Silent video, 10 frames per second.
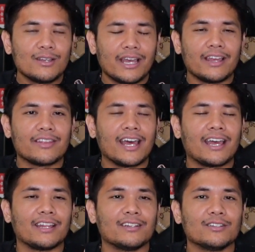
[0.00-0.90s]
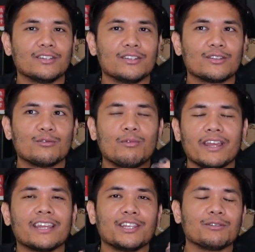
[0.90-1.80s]
and that the way
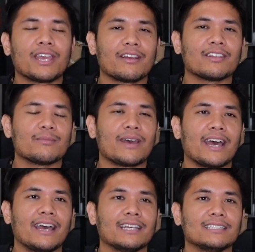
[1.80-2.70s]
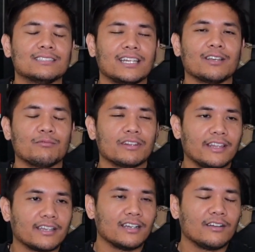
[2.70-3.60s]
that you carry the bag is like with
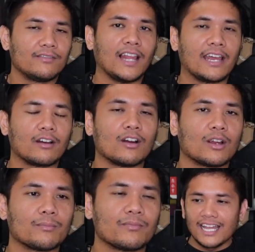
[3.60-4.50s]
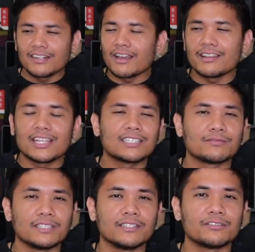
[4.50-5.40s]
like a flat arm. I don't know, I think that's a
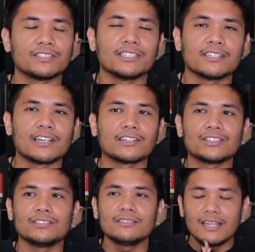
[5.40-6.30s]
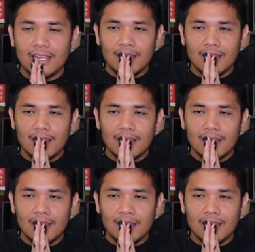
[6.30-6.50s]
really interesting connection.